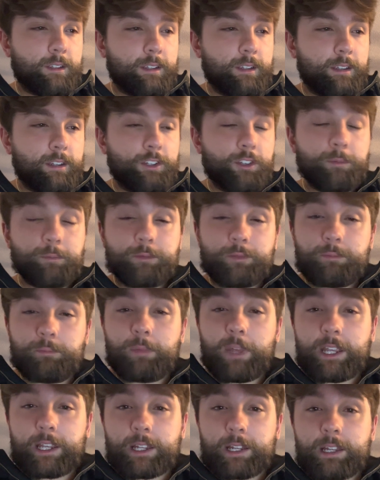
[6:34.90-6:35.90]
you're
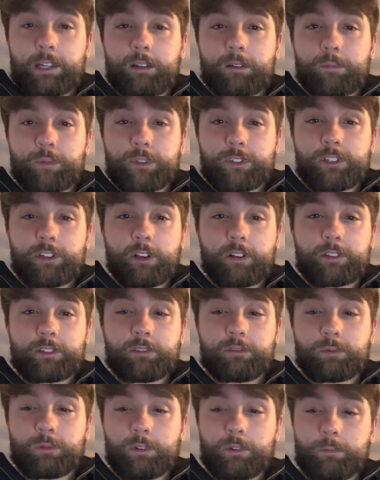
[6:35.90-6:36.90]
making it a productive
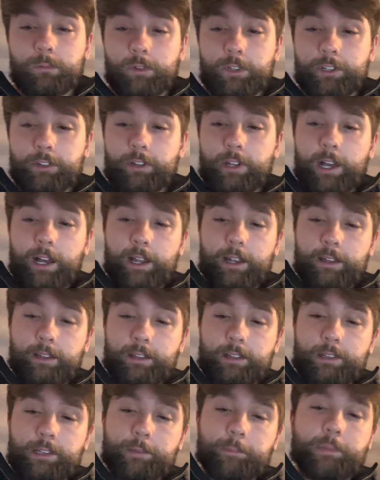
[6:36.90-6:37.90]
one when you're not
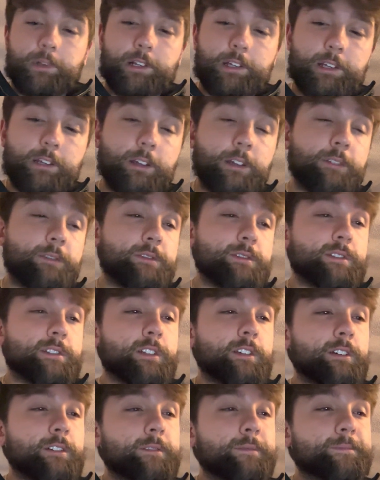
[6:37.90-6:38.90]
in the playoffs.
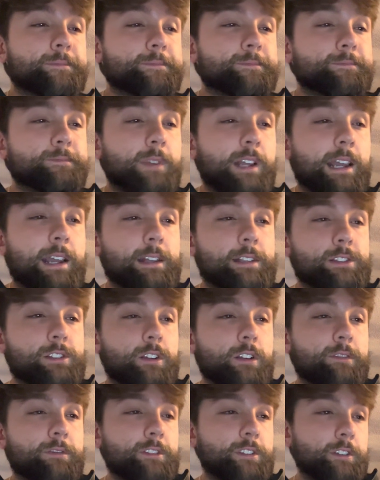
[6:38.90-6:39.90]
So hats
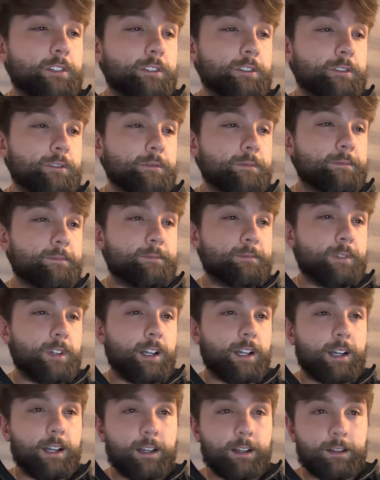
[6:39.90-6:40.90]
off to you.
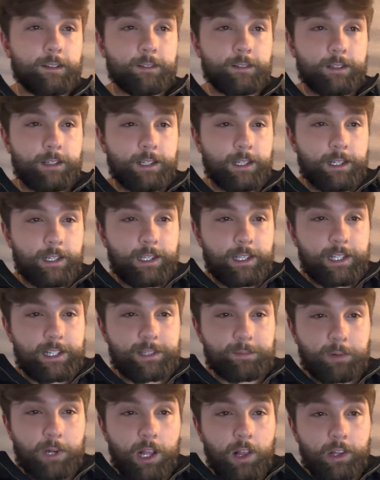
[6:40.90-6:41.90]
It's
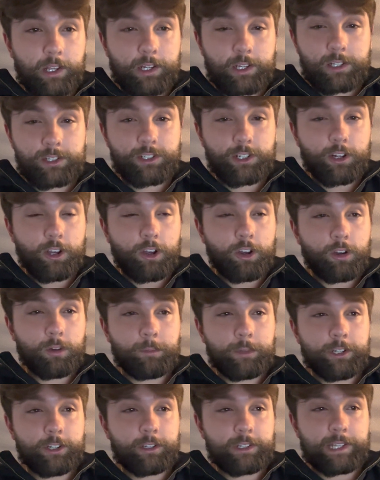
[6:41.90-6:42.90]
probably because you're home
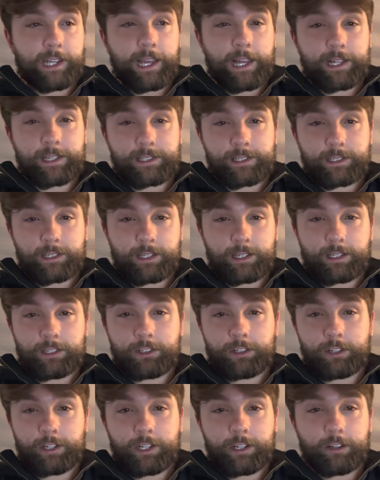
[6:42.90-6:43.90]
and your dad's in
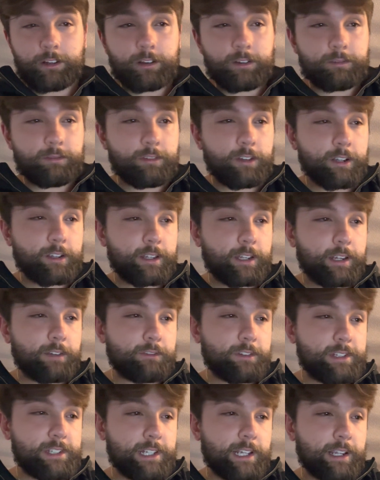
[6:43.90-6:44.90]
your ear fucking every
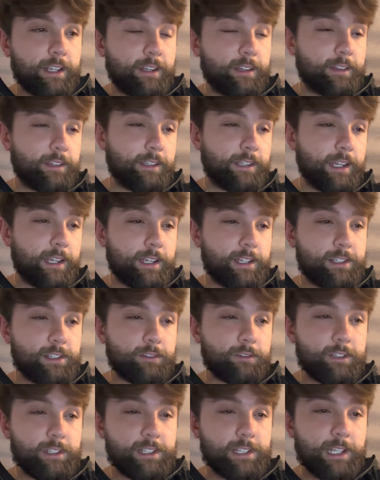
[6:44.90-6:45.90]
second of the day, so
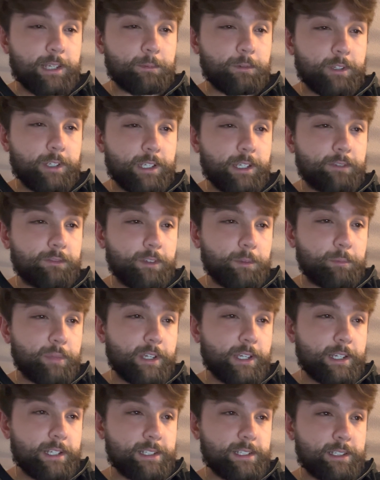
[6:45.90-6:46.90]
he's able to give you
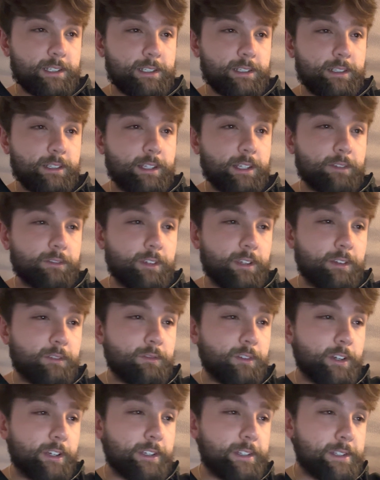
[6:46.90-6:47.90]
picks and give you
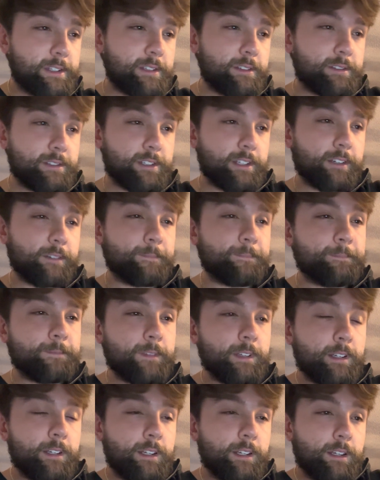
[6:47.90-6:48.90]
advice. So,
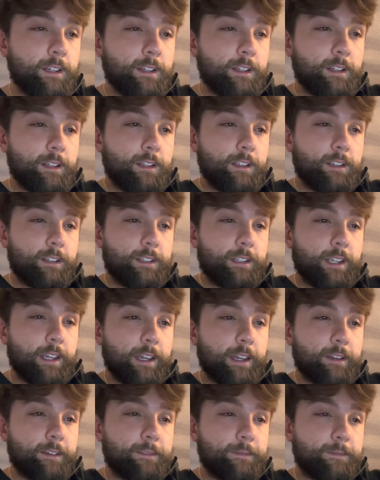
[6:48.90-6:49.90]
yeah.